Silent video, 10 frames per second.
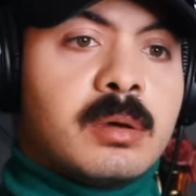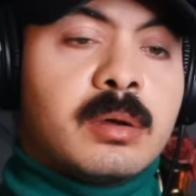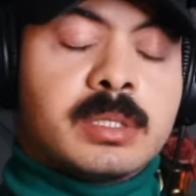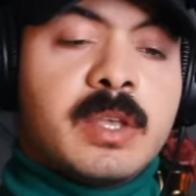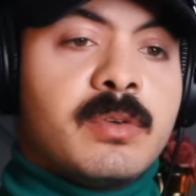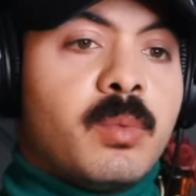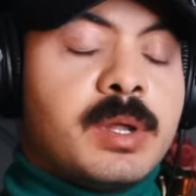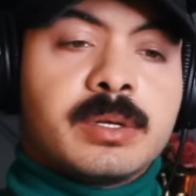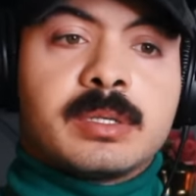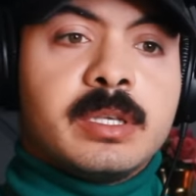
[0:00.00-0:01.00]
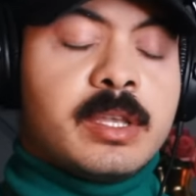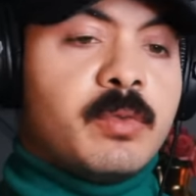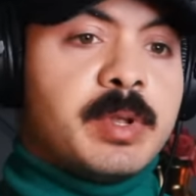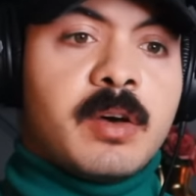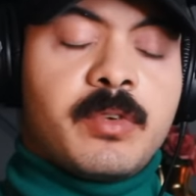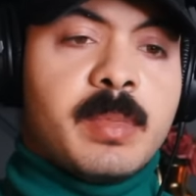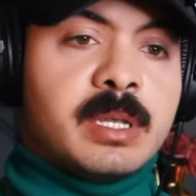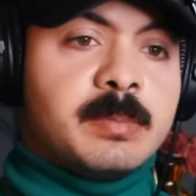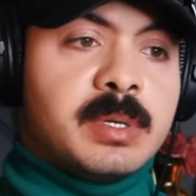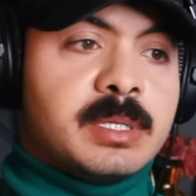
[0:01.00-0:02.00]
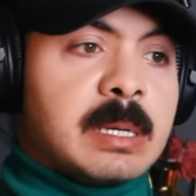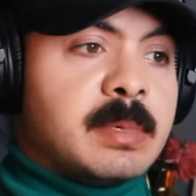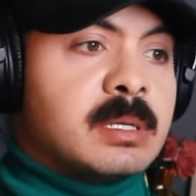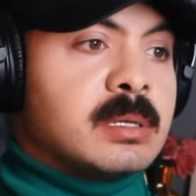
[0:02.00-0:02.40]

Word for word: Girl, Stevie Wonder can see that you've been off your meds, bitch. I mean.